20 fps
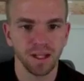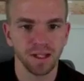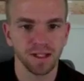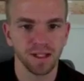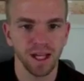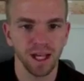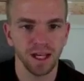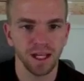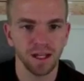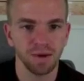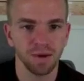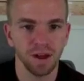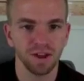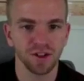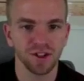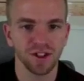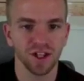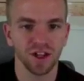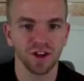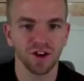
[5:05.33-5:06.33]

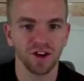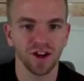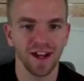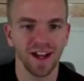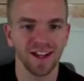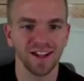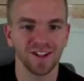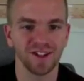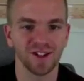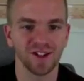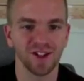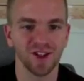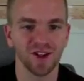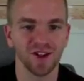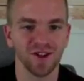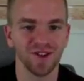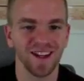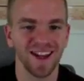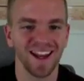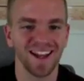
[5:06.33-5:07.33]
emails to create in
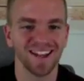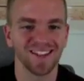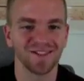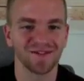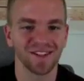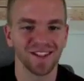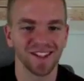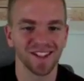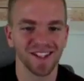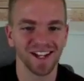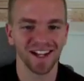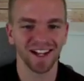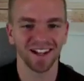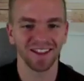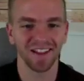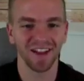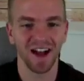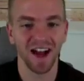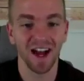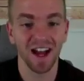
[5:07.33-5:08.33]
2 days feels like a
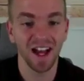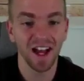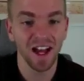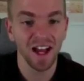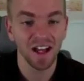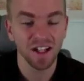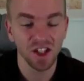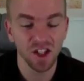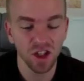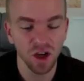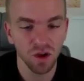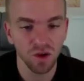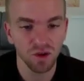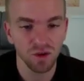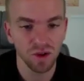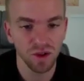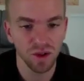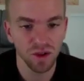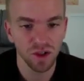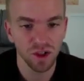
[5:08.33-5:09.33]
lot.
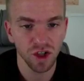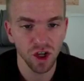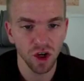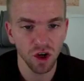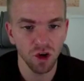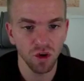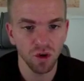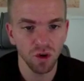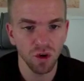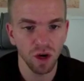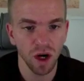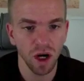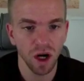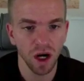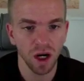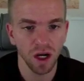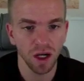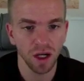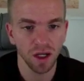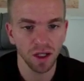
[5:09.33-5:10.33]
So
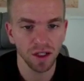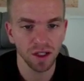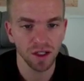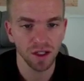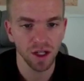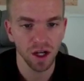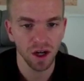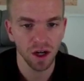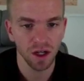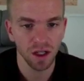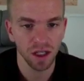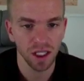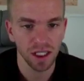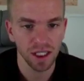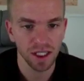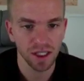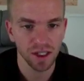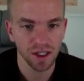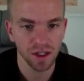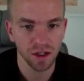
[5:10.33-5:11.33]

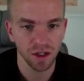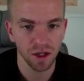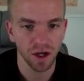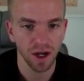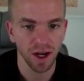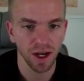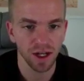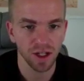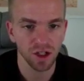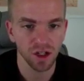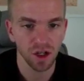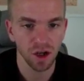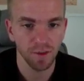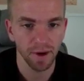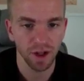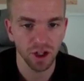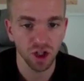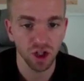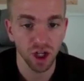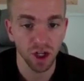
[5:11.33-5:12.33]
Douglas, or I guess you go
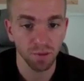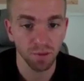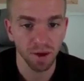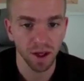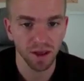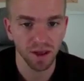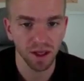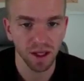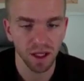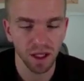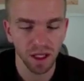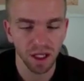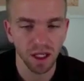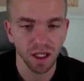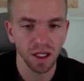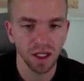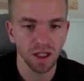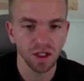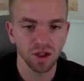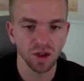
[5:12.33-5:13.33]
by Chip, I think.
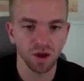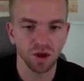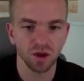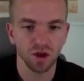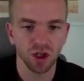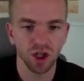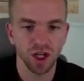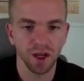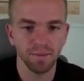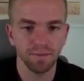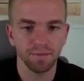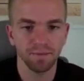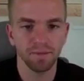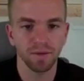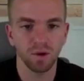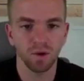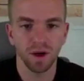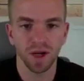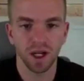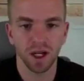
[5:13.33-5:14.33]
So Chip,
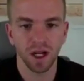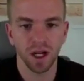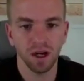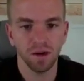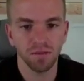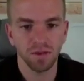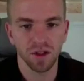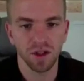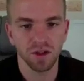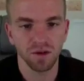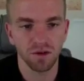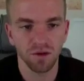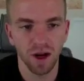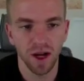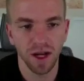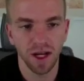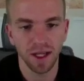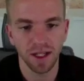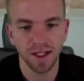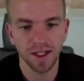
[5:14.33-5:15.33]
when it comes to
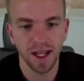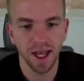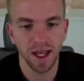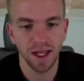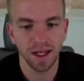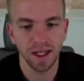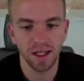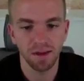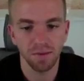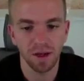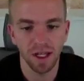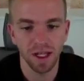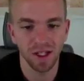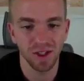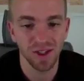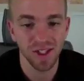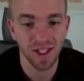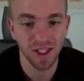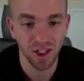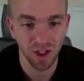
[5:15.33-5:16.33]
writing 10
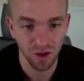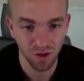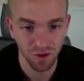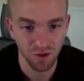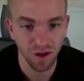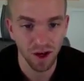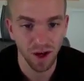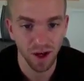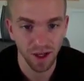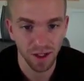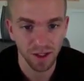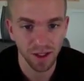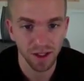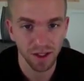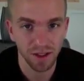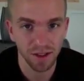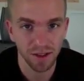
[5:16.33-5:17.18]
emails, you're right.